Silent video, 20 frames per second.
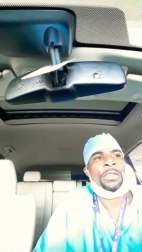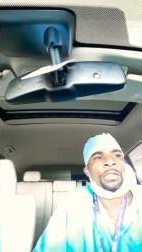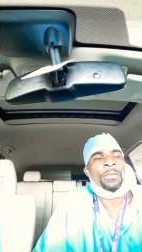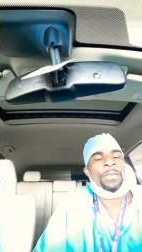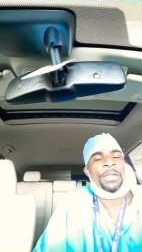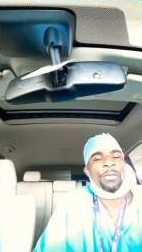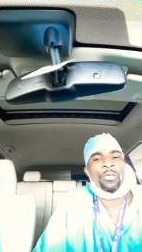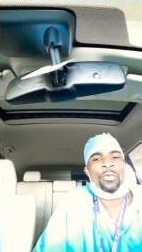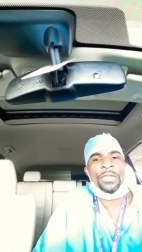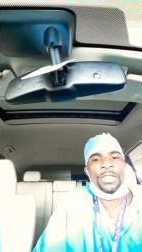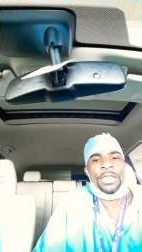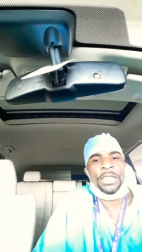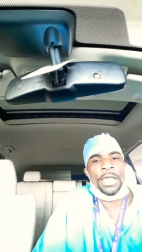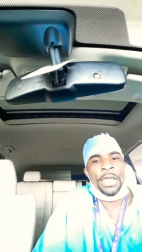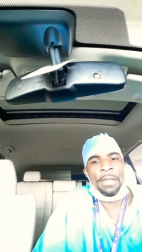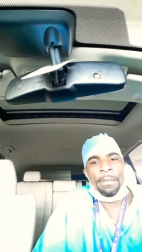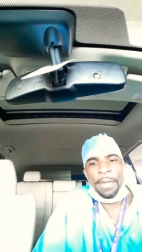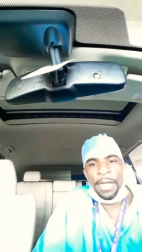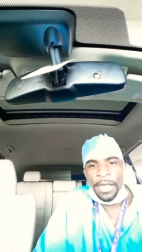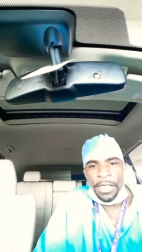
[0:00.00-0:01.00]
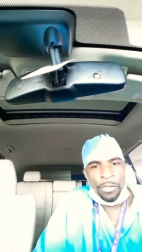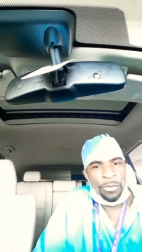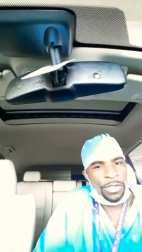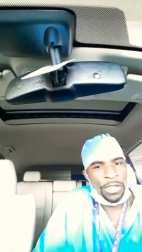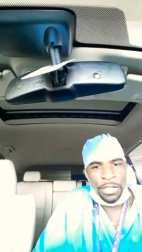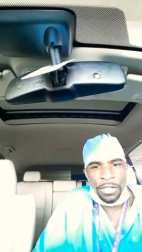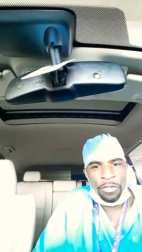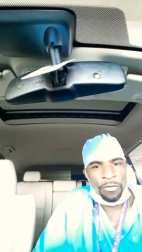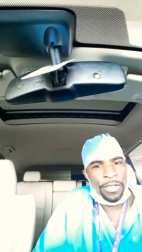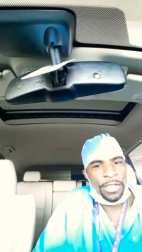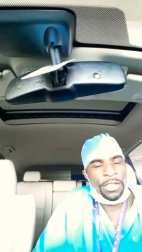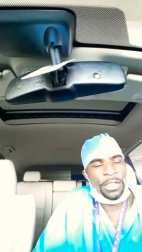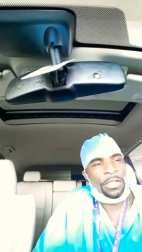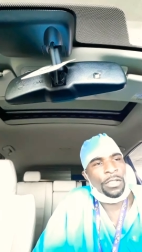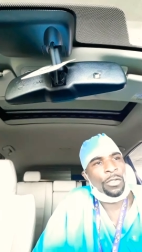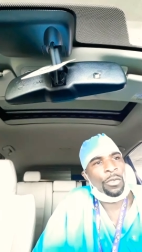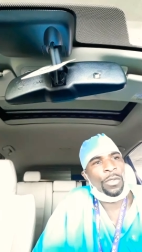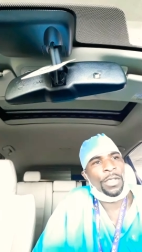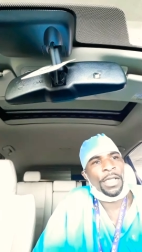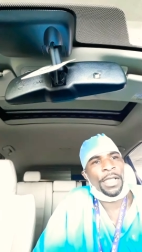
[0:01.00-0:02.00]
People were saying Manny was interested in
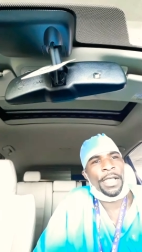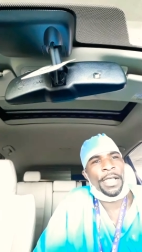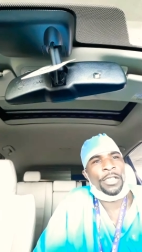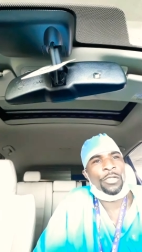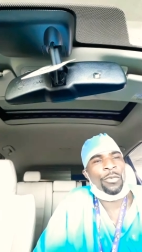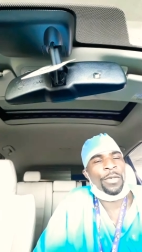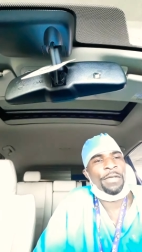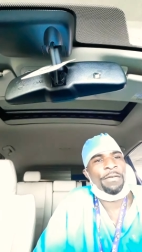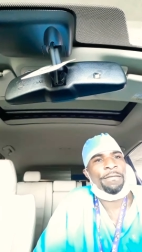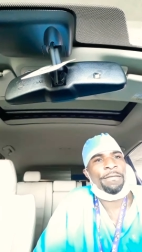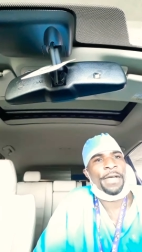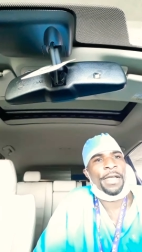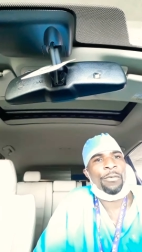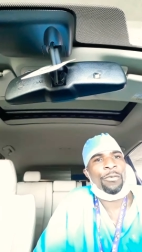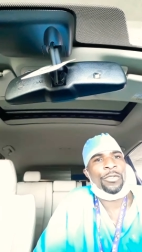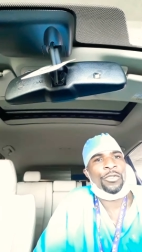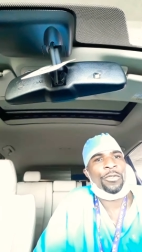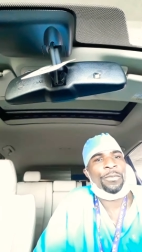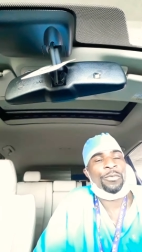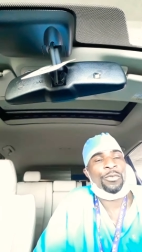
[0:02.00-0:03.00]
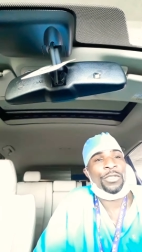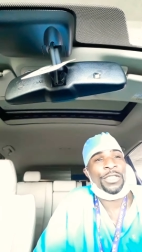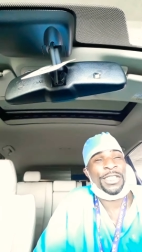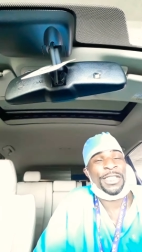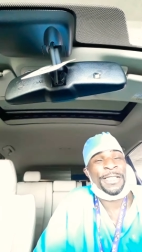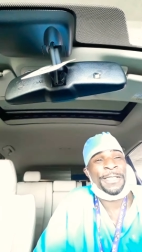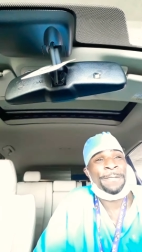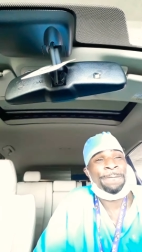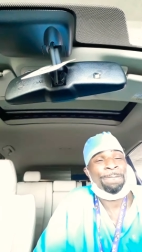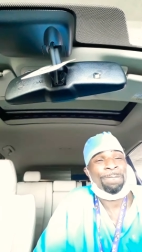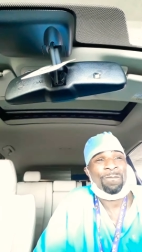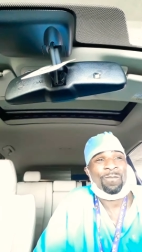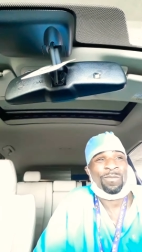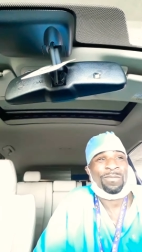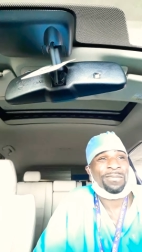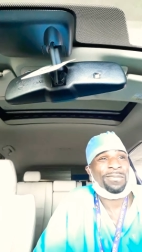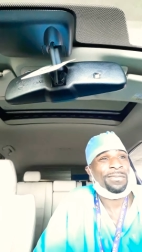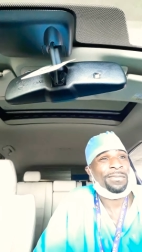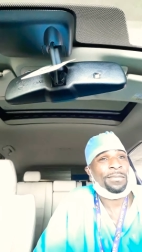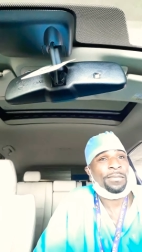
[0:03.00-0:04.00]
doing a catchweight fight with Triple G.
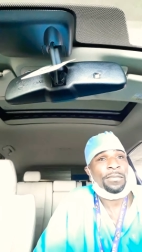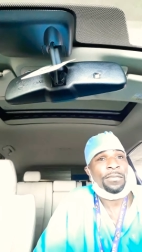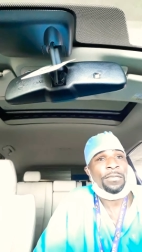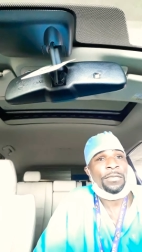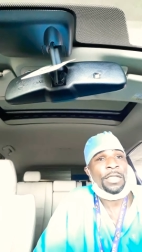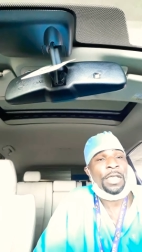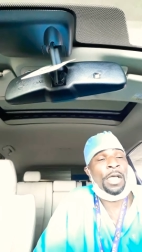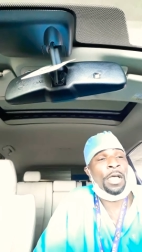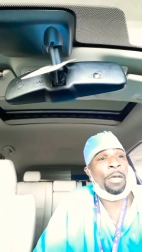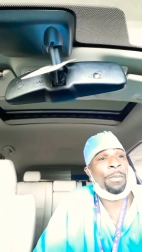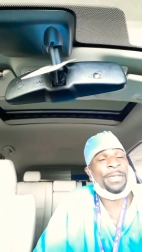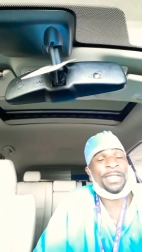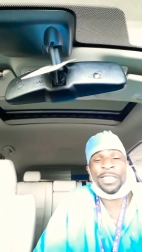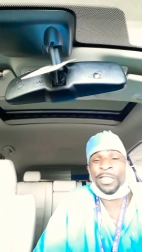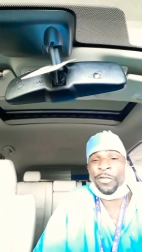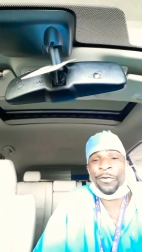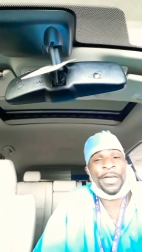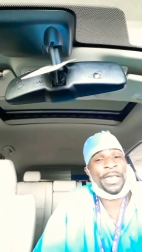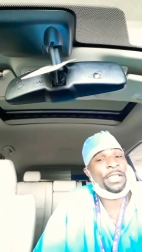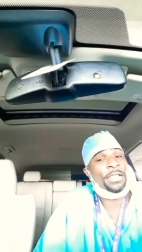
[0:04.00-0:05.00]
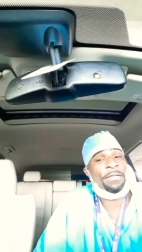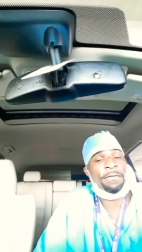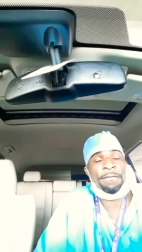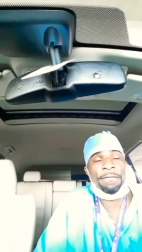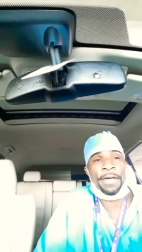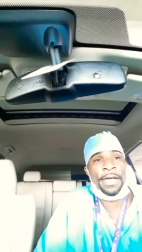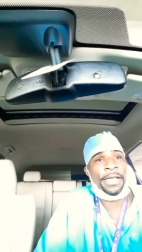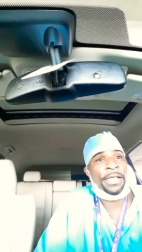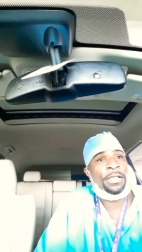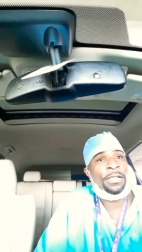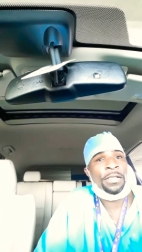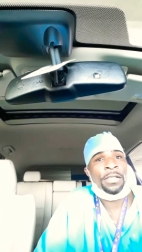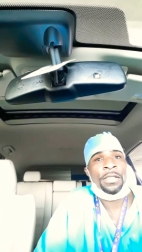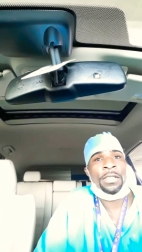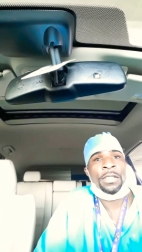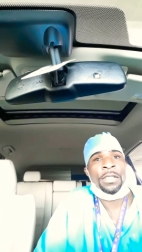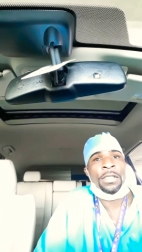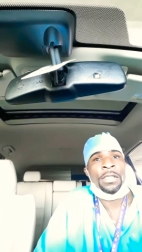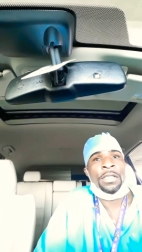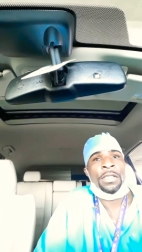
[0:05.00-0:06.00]
It's a crazy fight,
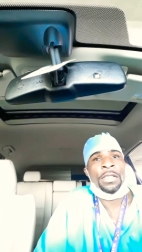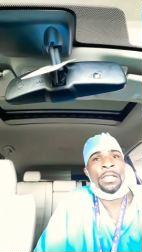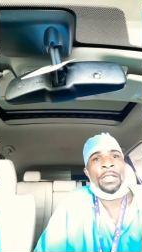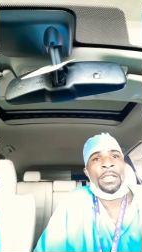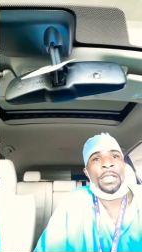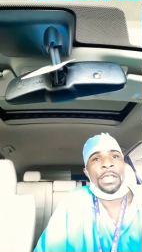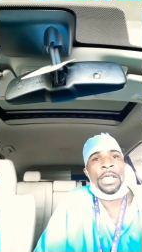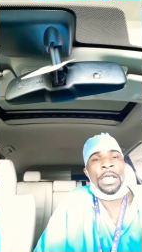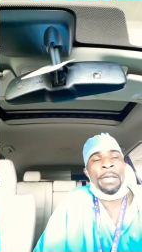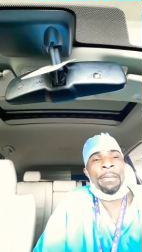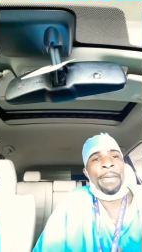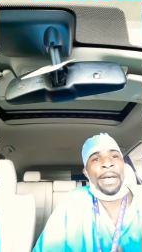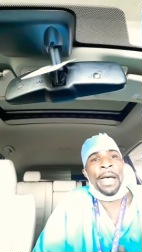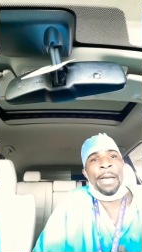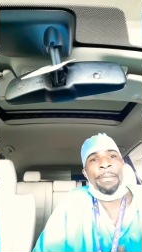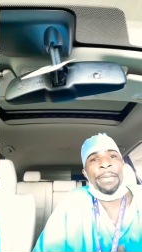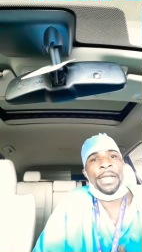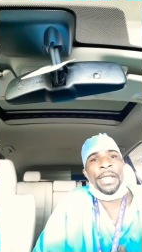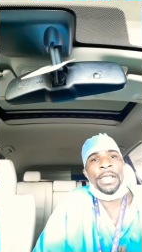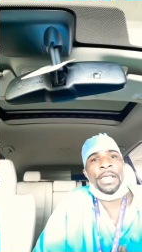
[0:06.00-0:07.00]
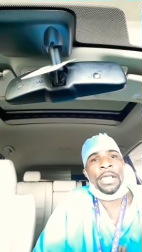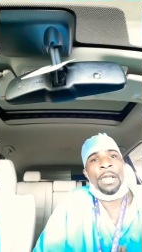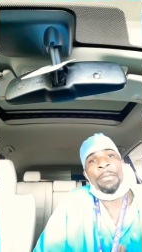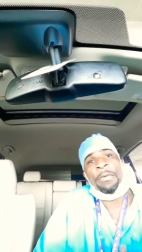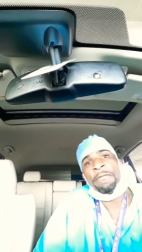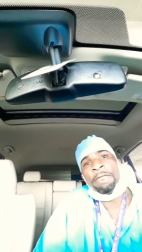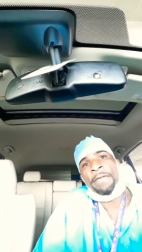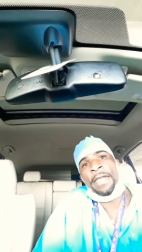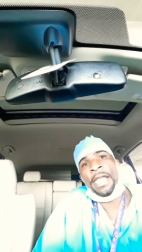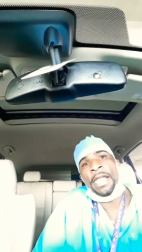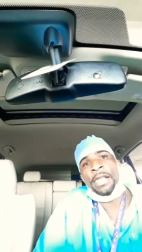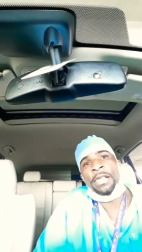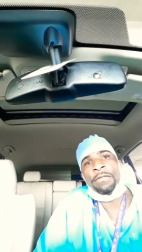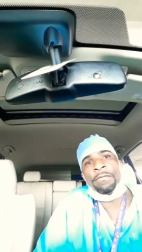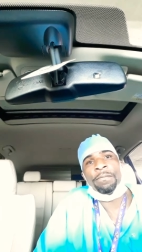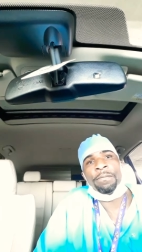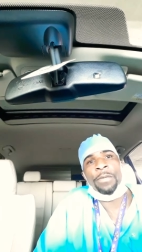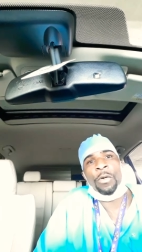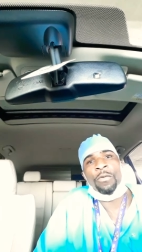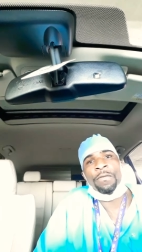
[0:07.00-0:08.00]
in my opinion. I'm a fan
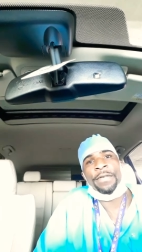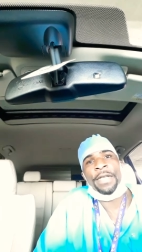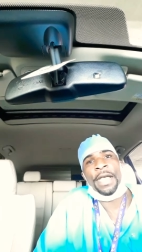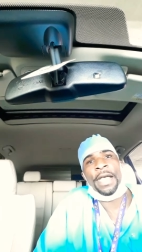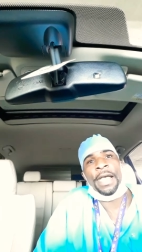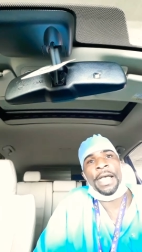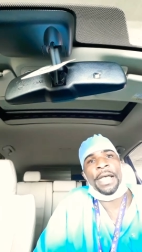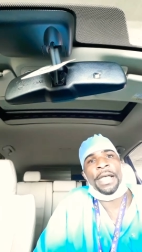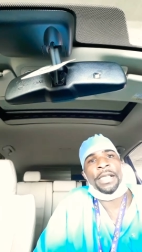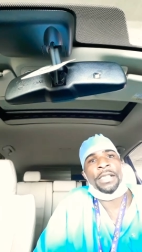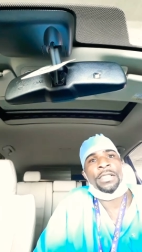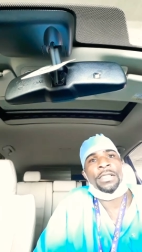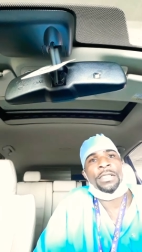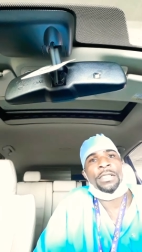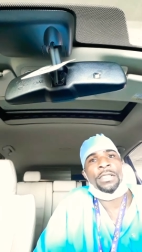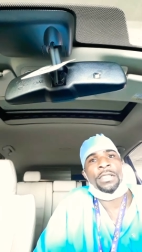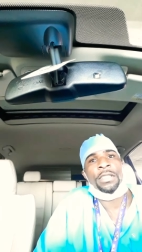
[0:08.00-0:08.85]
of both guys.